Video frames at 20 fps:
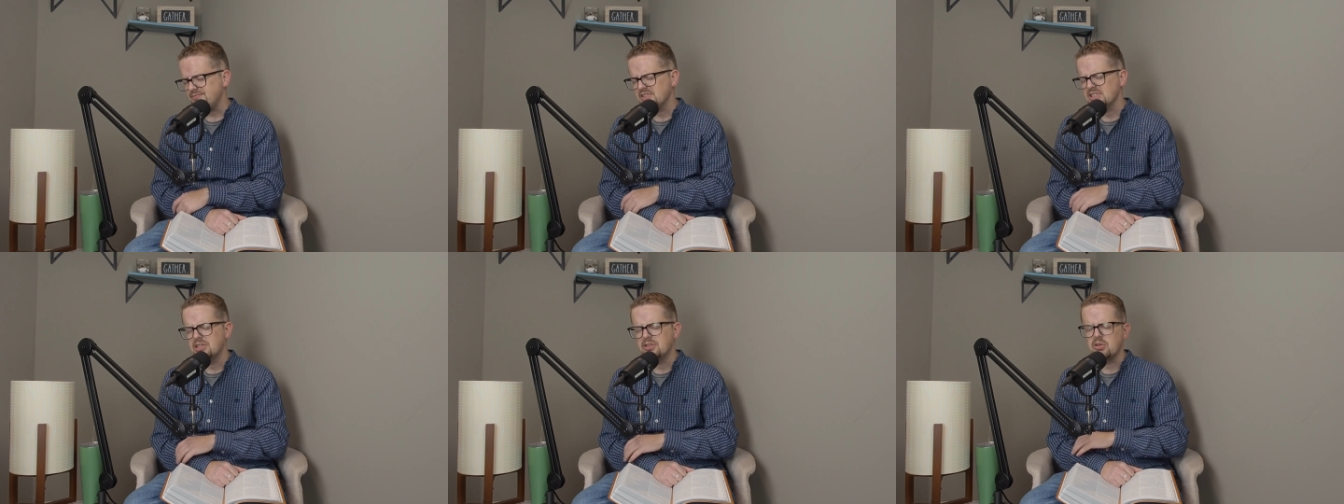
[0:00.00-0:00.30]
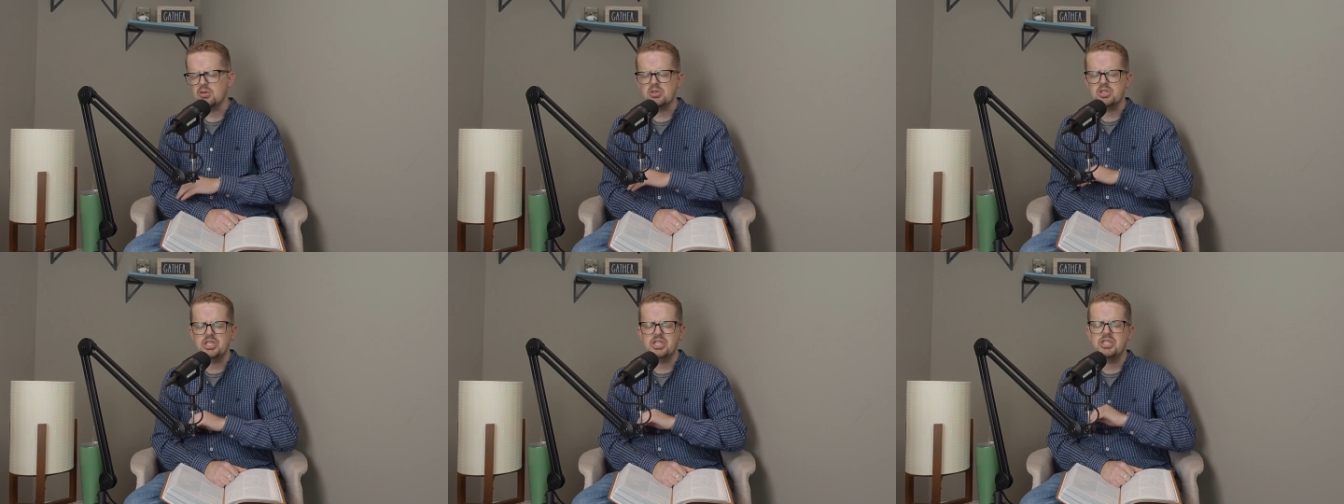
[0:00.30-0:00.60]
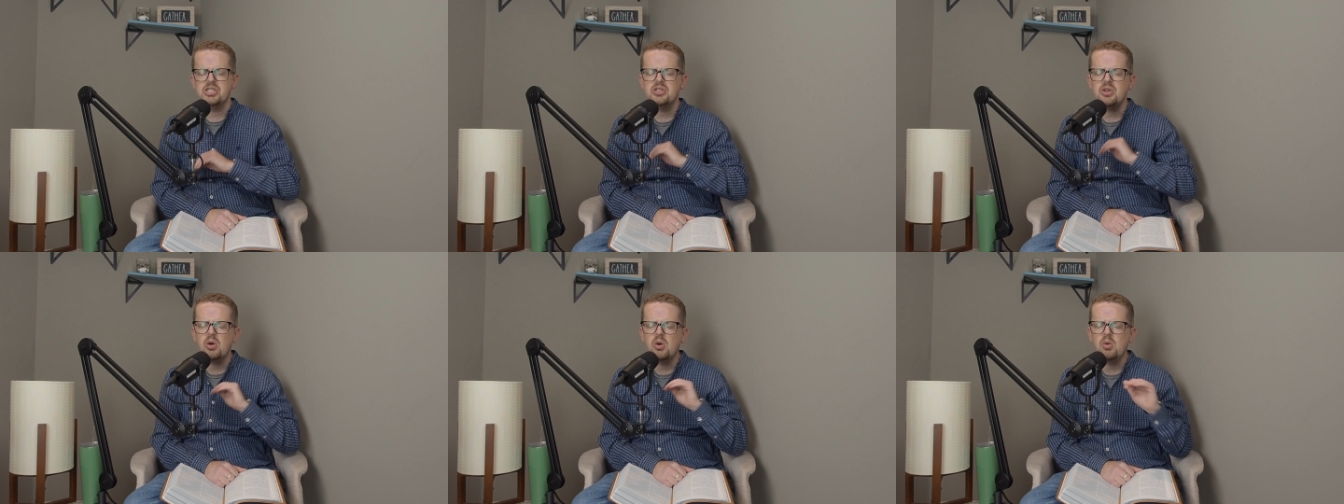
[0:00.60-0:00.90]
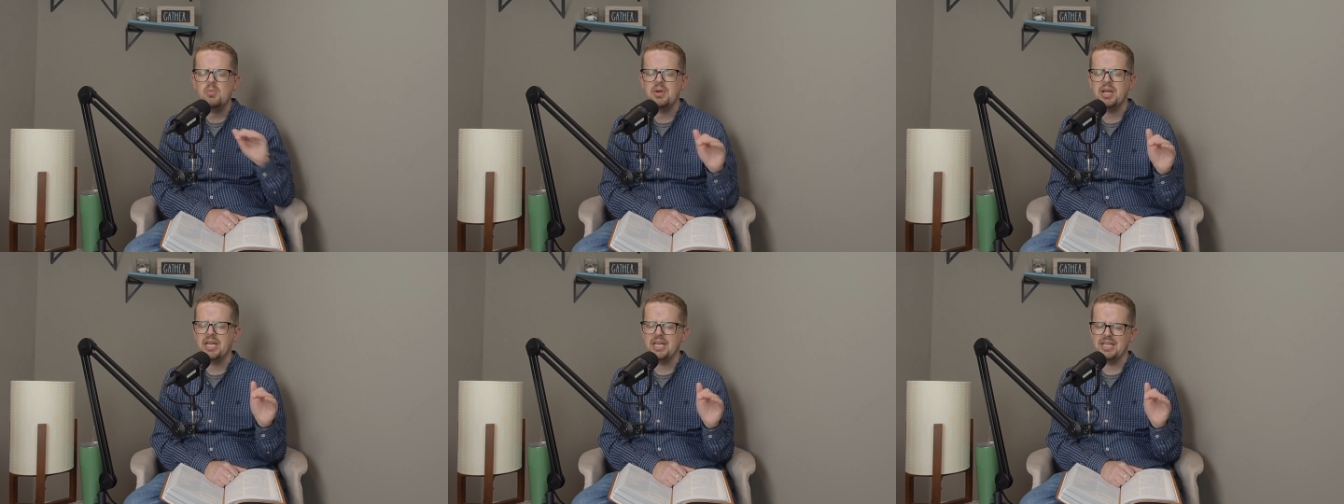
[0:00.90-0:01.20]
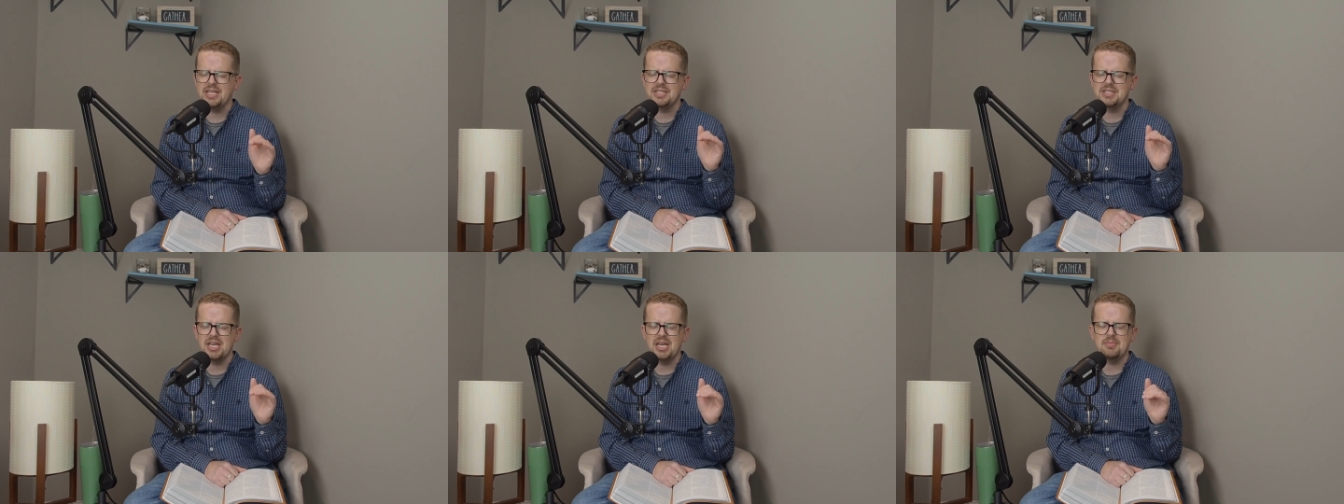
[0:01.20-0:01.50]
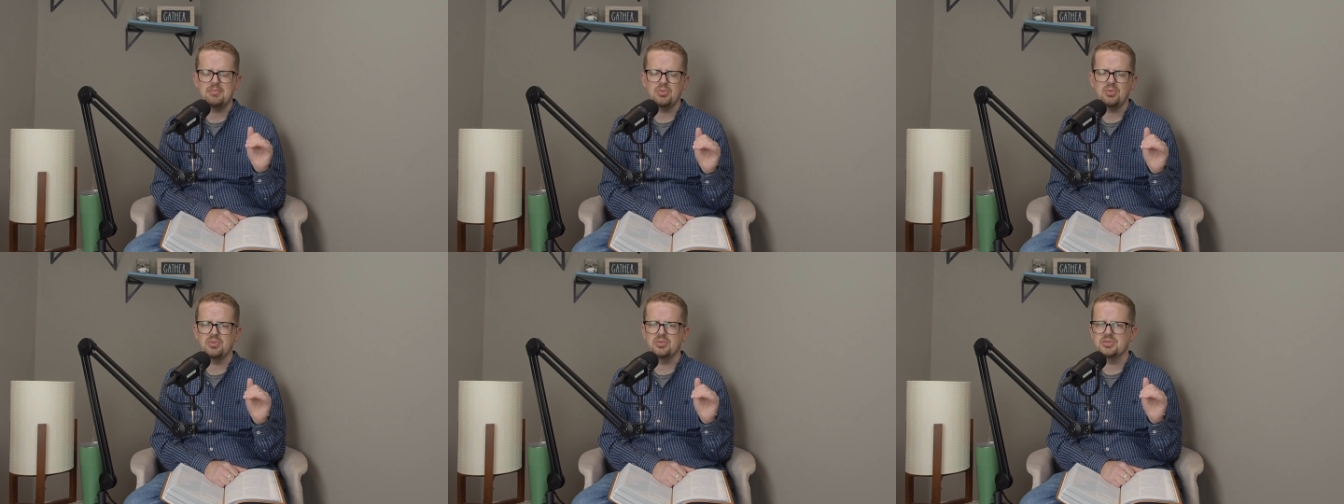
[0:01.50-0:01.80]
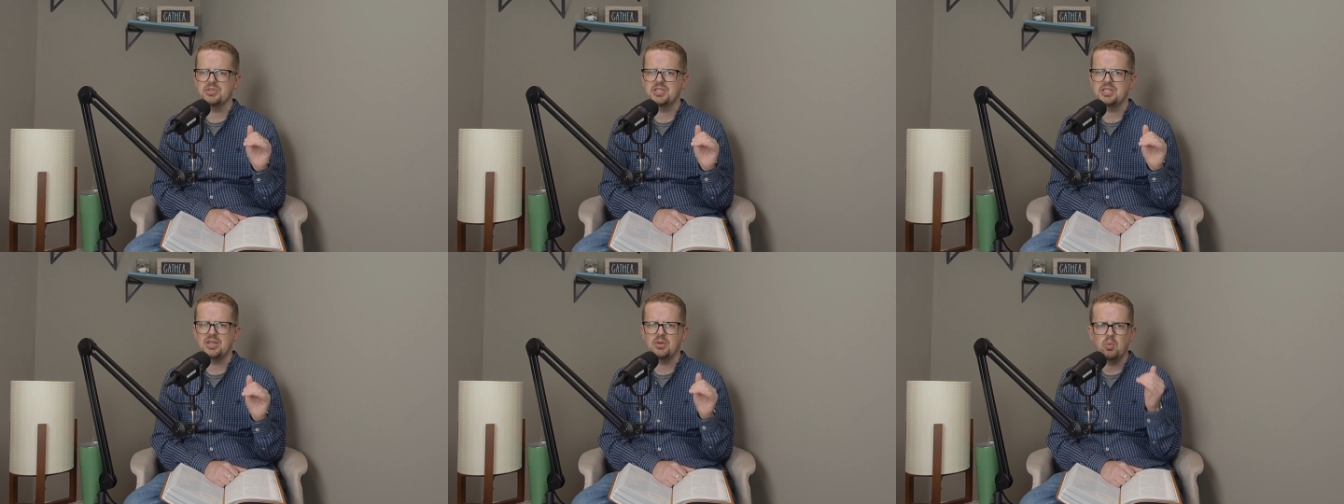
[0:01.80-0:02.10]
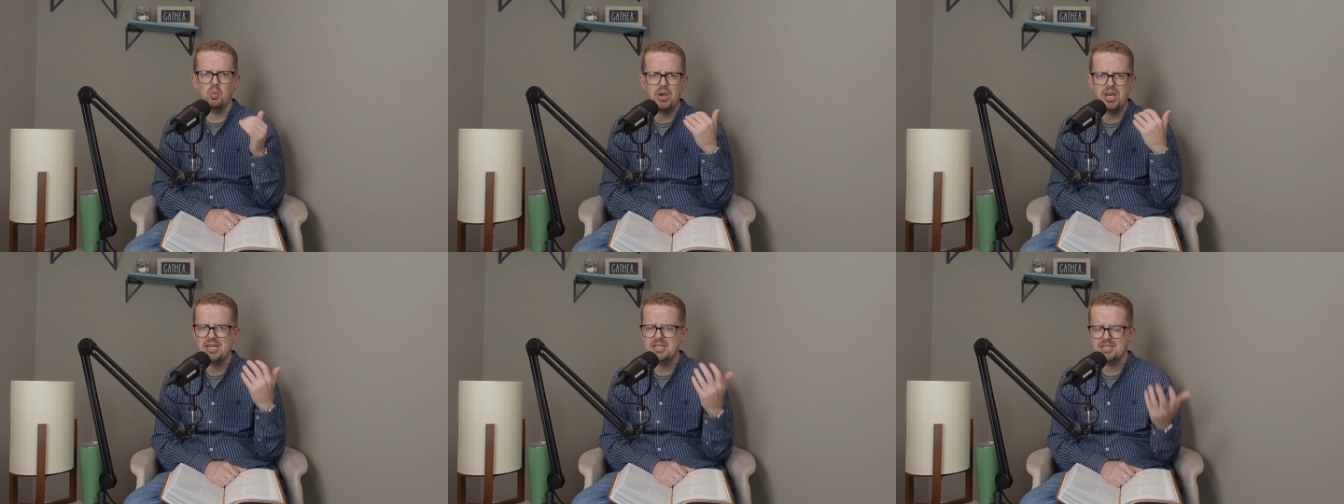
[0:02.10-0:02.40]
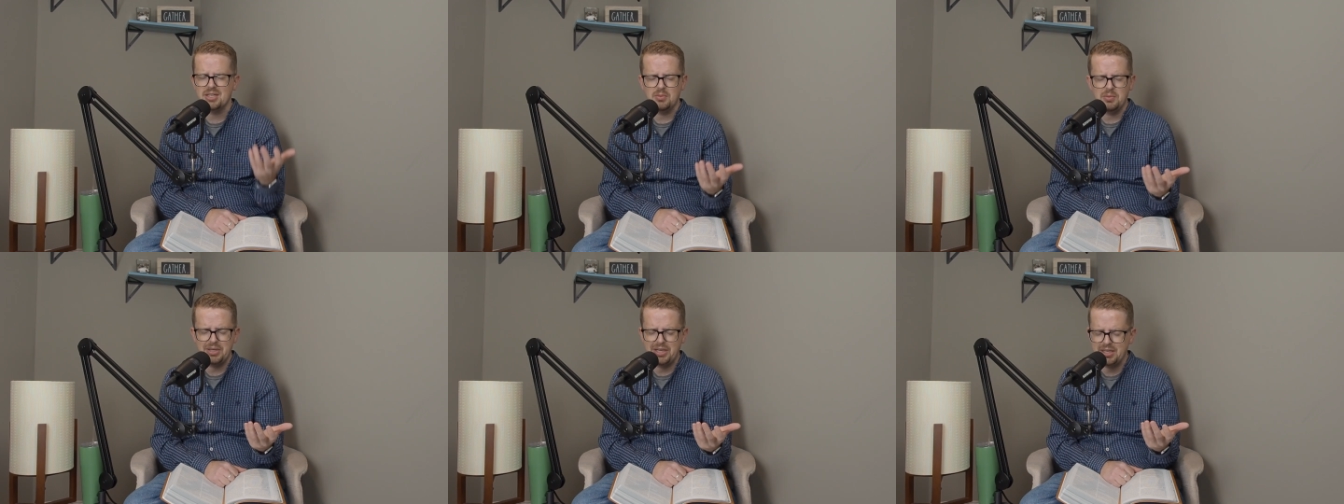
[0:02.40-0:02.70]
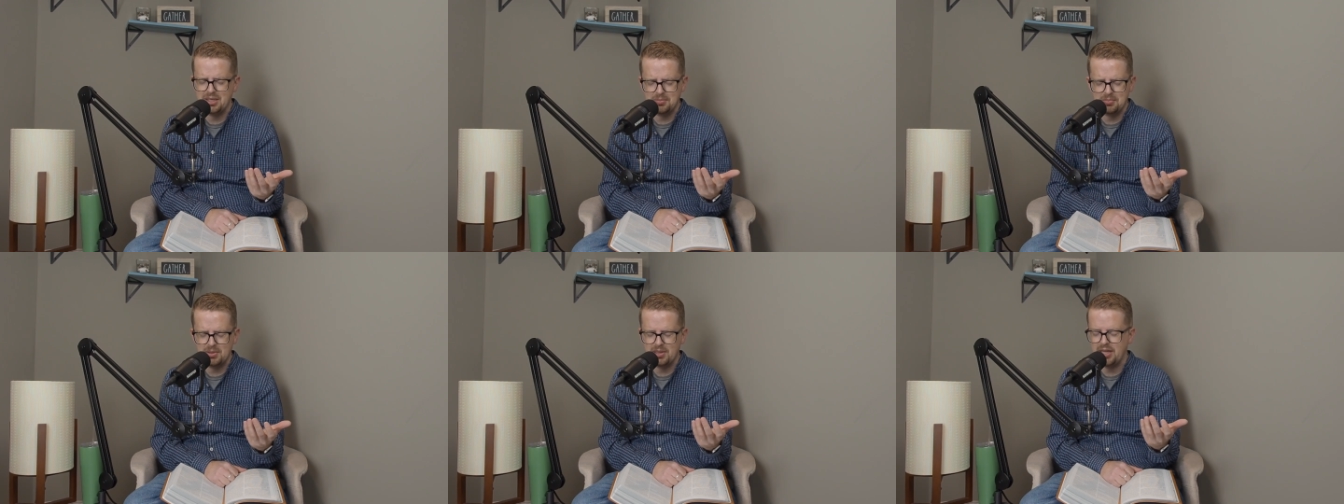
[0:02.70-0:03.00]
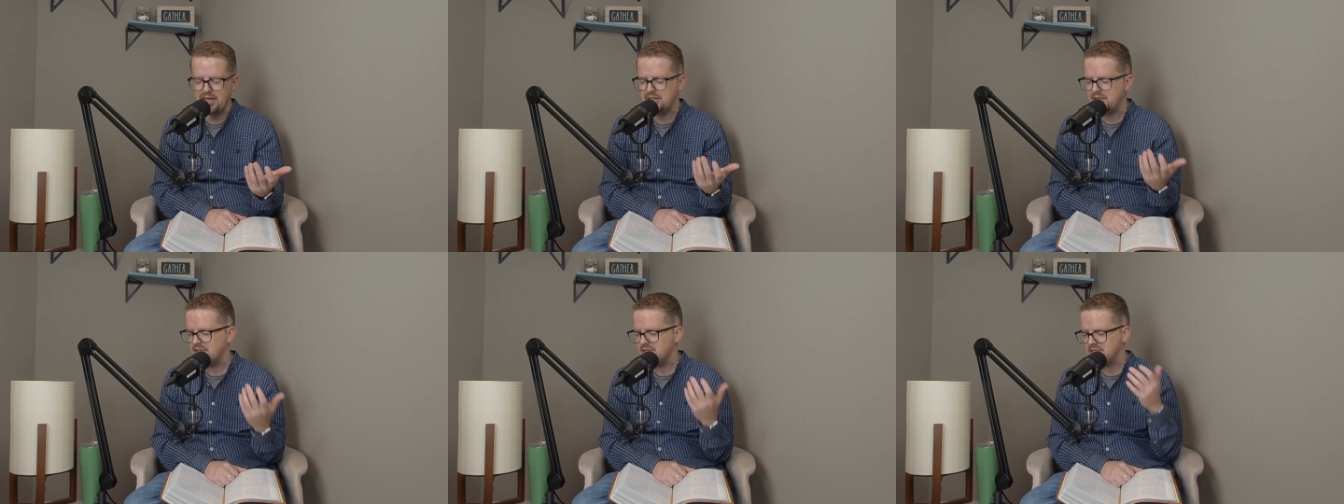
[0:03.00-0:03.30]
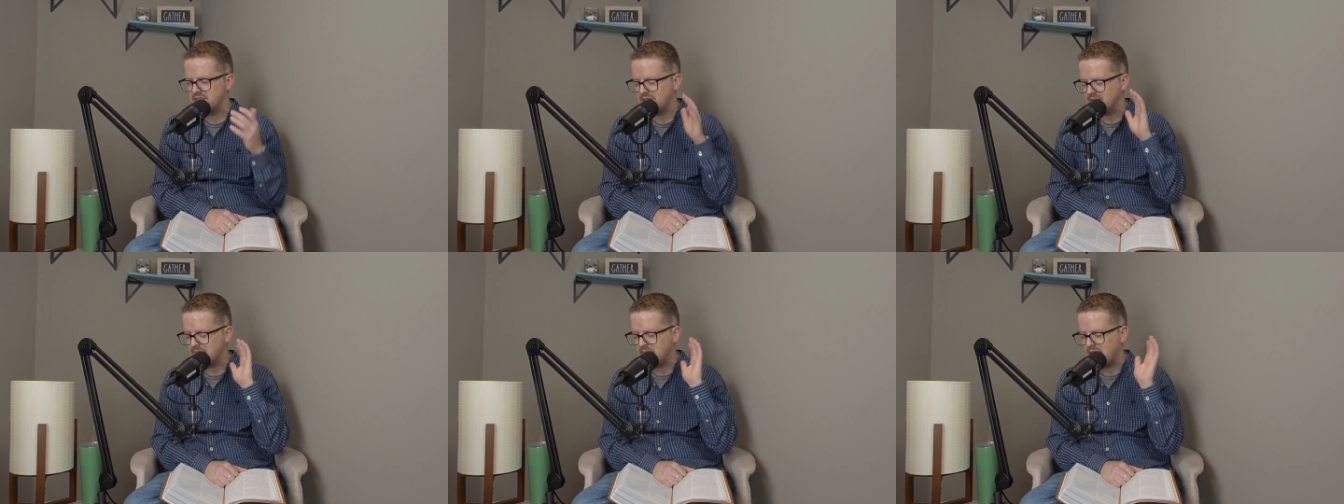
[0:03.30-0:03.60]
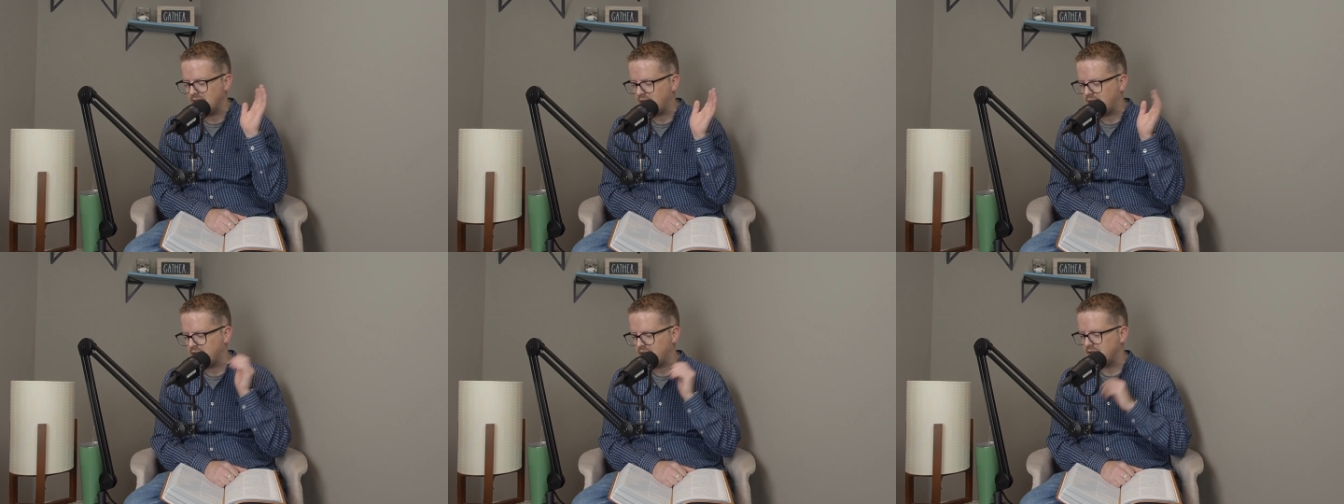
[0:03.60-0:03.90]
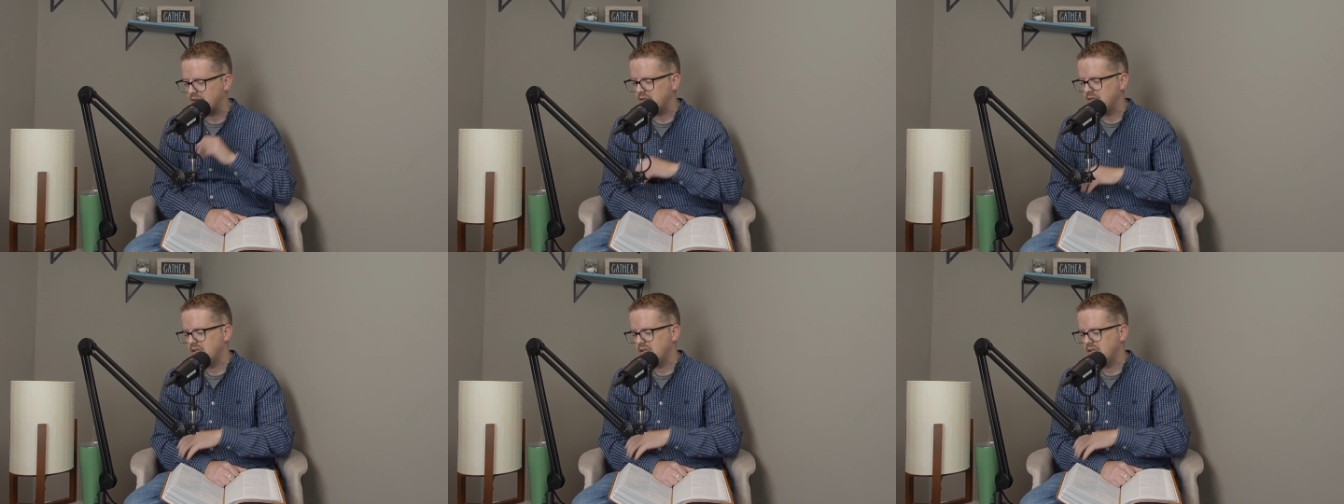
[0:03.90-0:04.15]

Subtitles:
There are so many examples and ways that we can apply this. I'm not going to